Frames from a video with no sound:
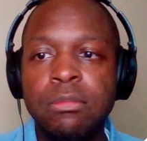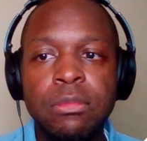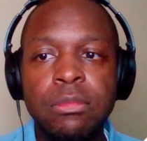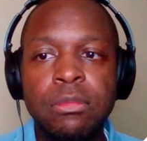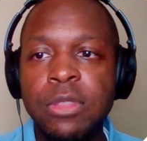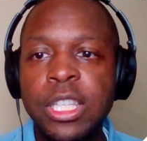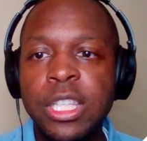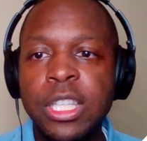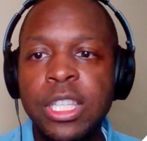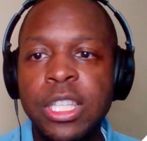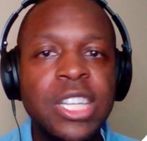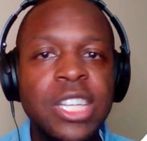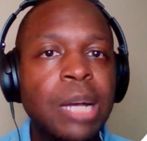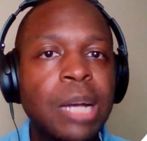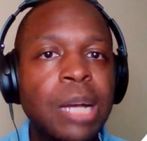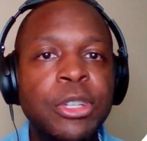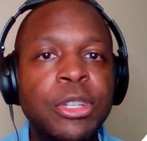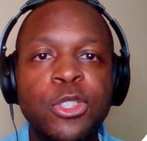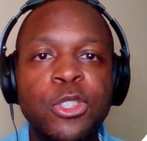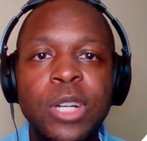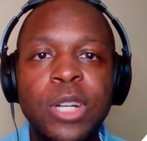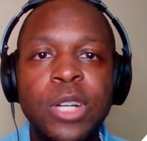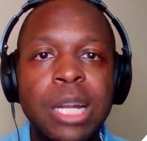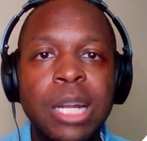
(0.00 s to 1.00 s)
these comments
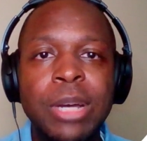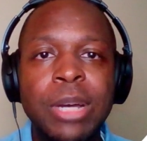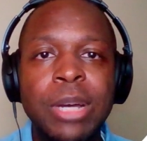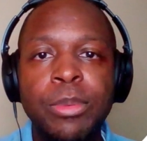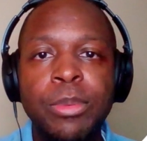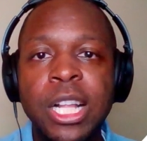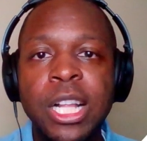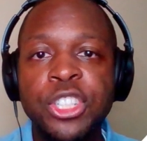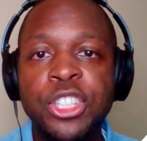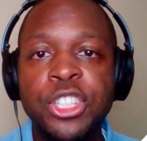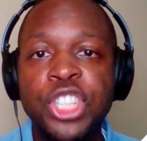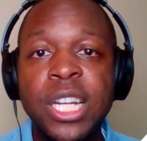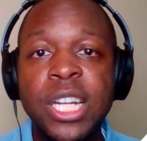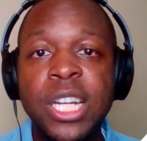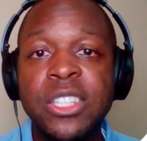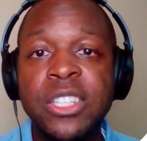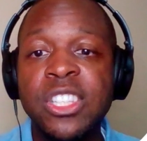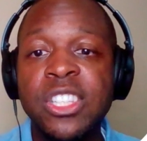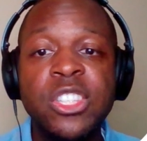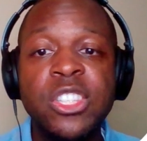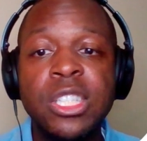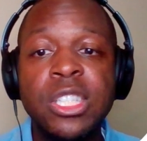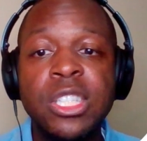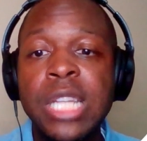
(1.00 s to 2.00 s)
are not about apologetics
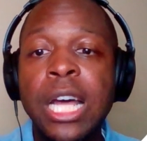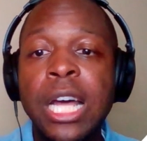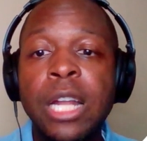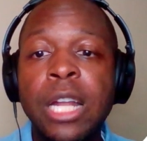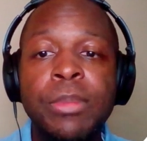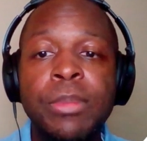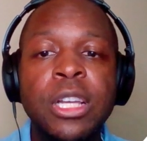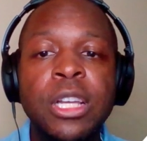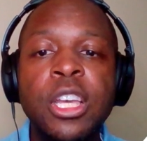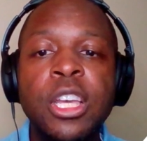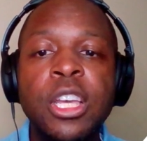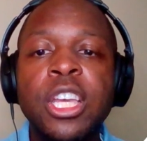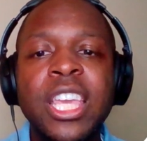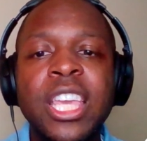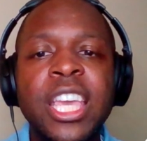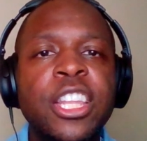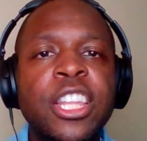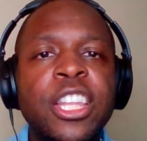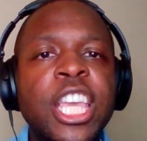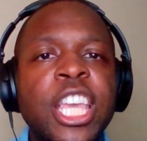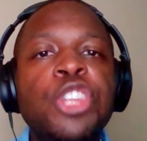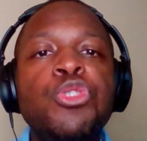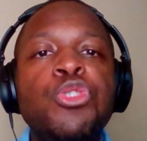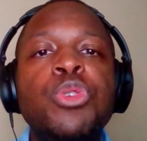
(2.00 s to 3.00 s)
this is not about can,
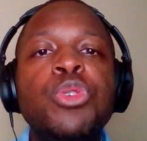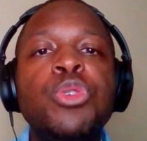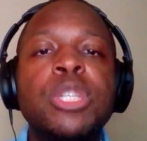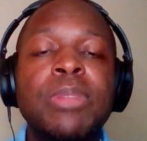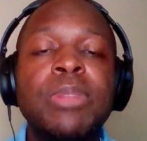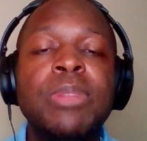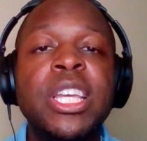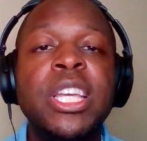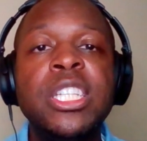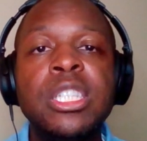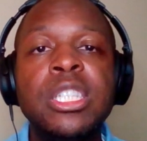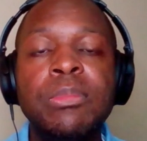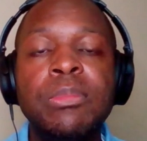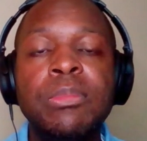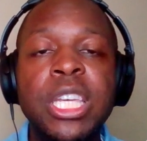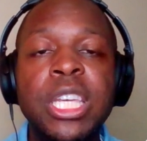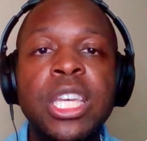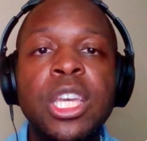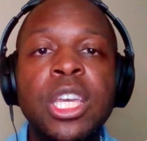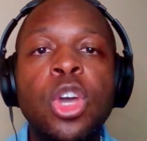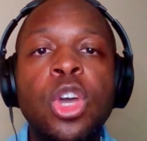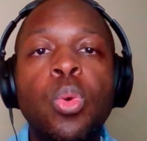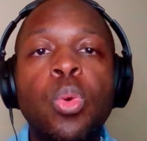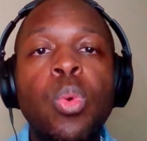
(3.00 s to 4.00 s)
can you explain to
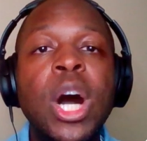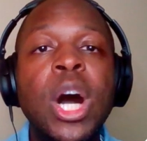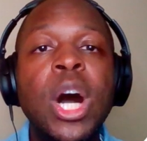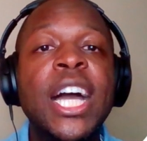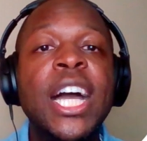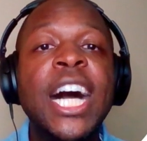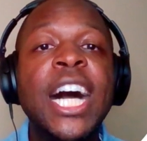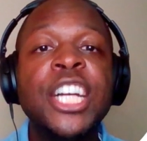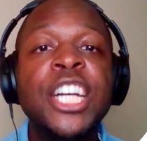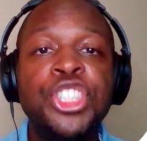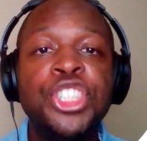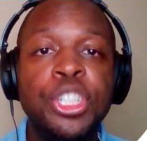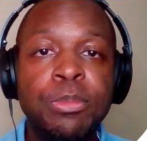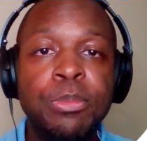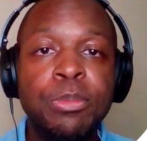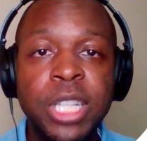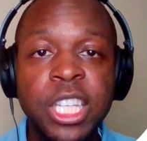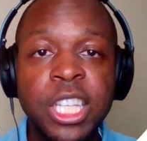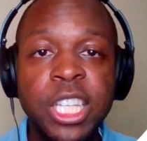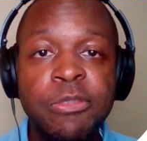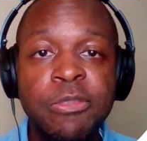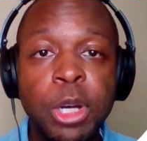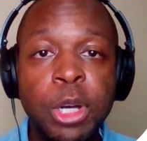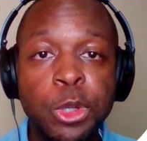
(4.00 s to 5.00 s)
me why i should
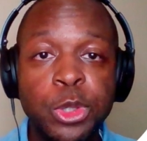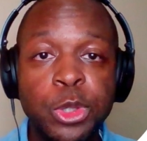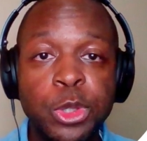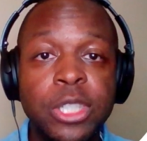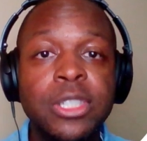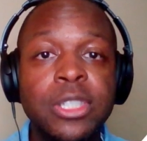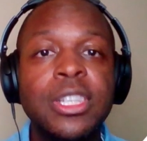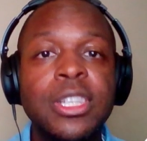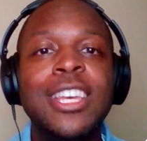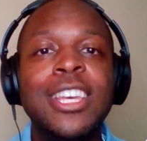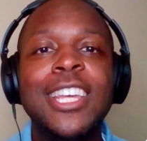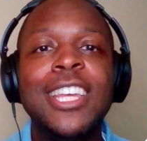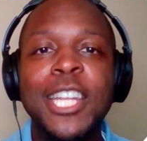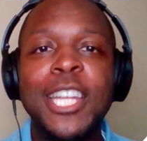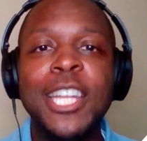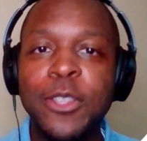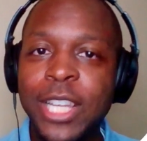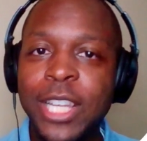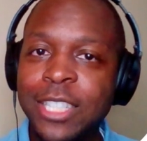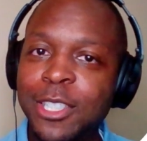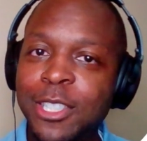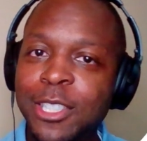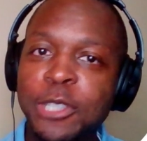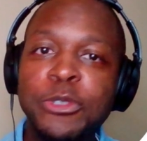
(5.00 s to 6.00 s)
believe moses now
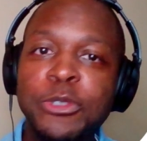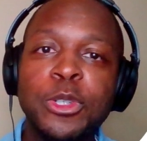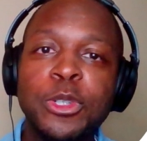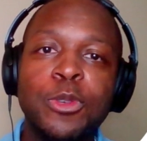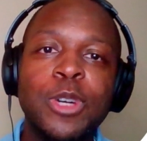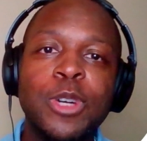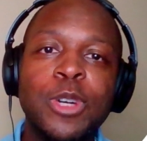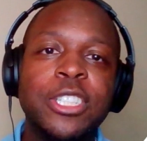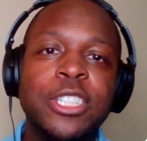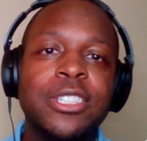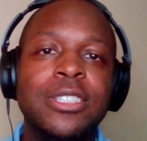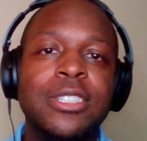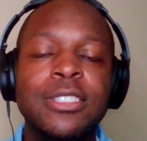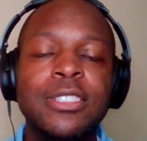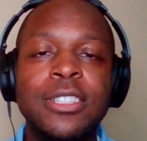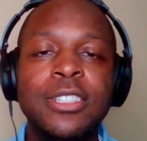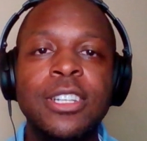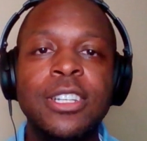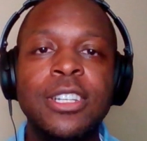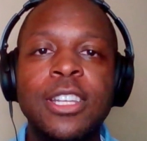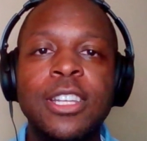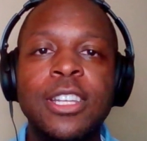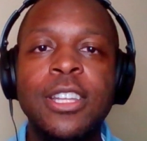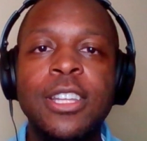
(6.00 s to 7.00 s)
that's a different question
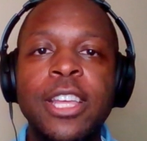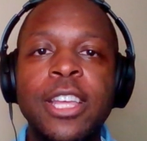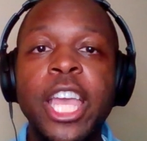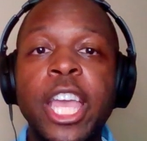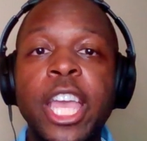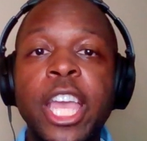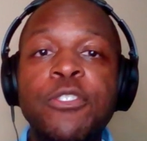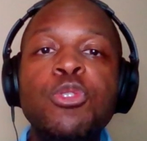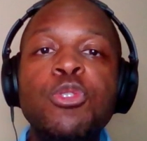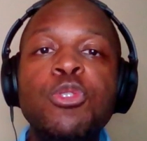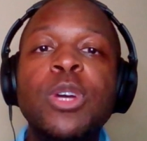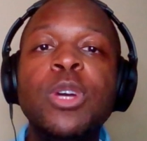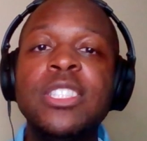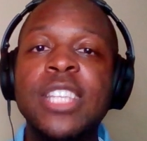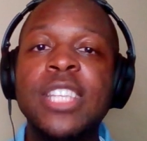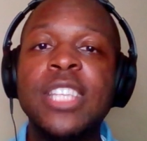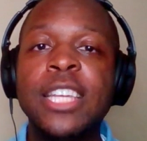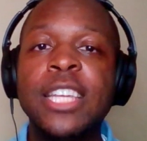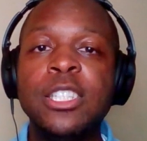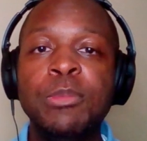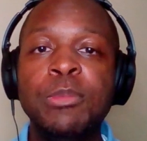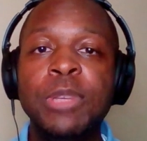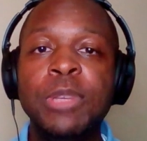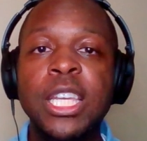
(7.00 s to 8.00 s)
if you had said
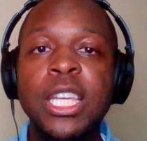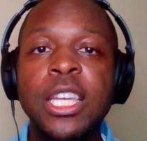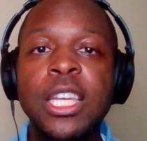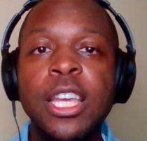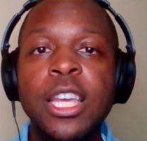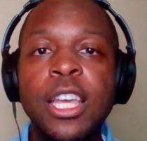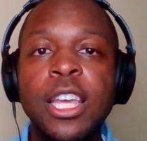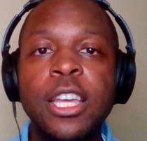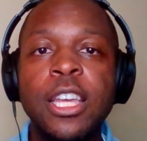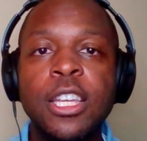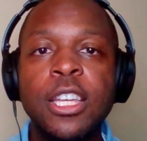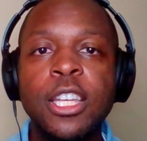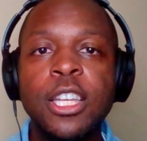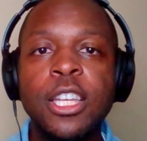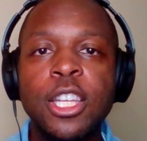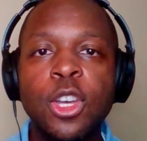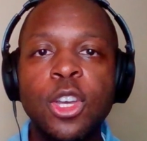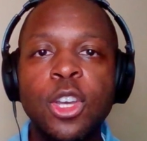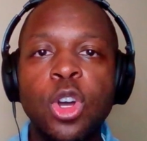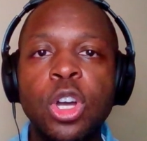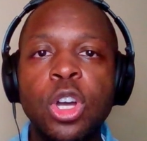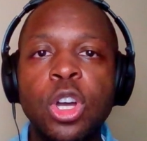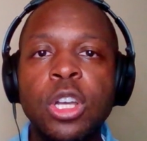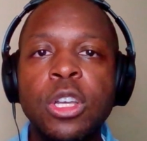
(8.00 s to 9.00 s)
to me
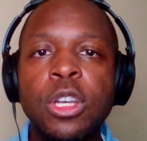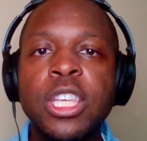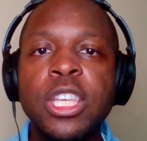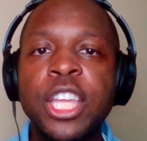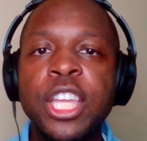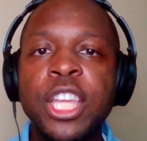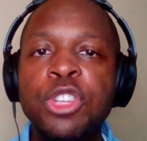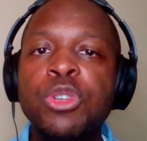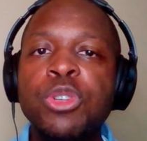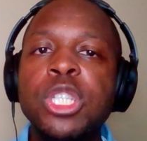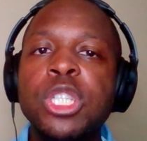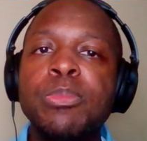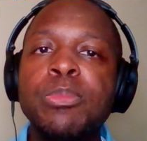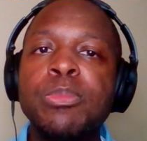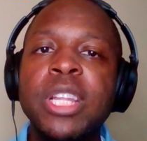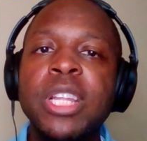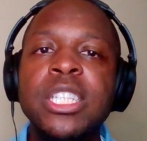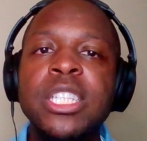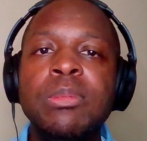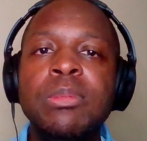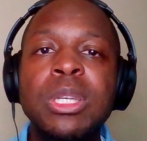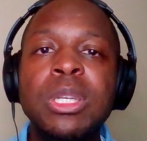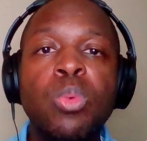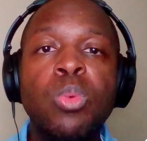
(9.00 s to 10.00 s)
can you explain
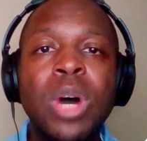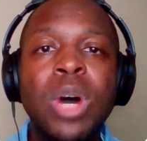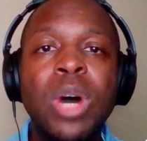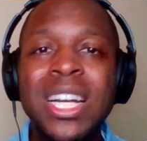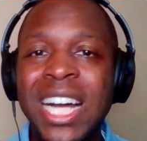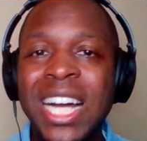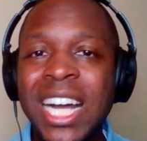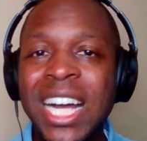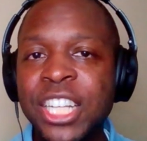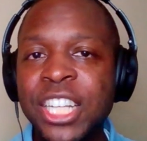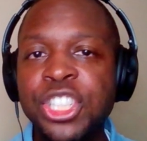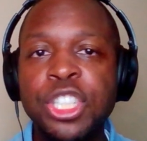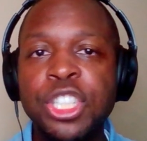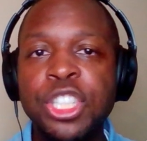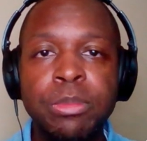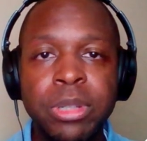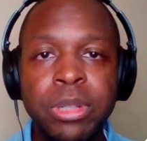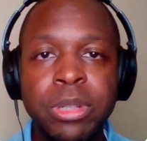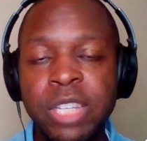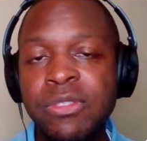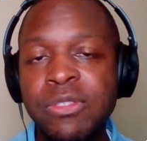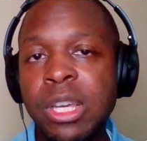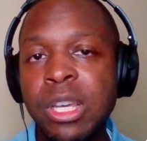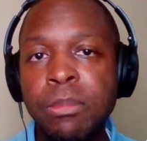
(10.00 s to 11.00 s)
to me why i should
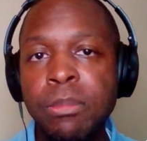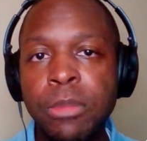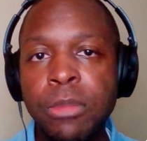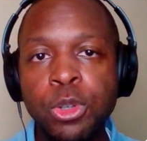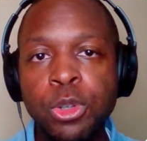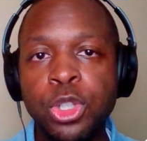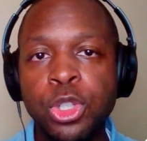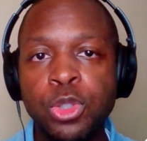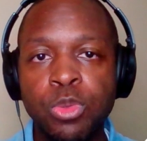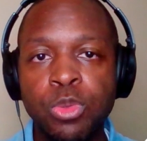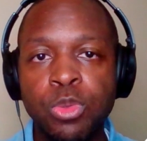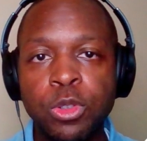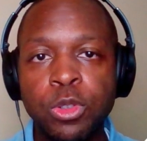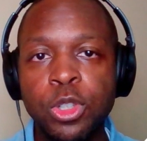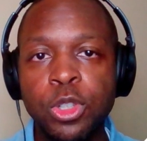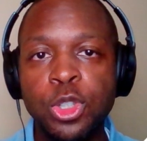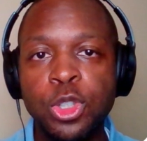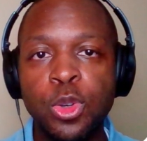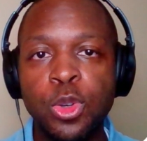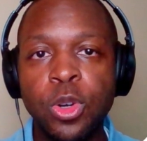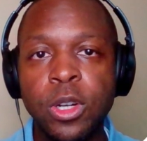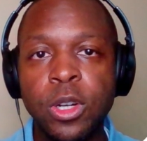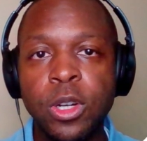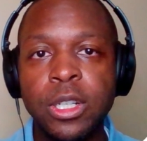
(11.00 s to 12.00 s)
believe that moses wrote the
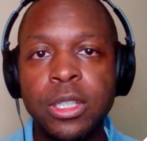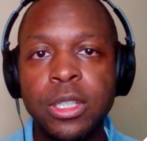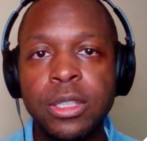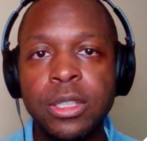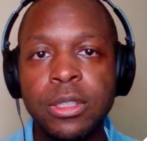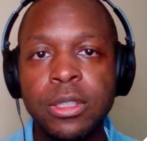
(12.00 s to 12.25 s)
torah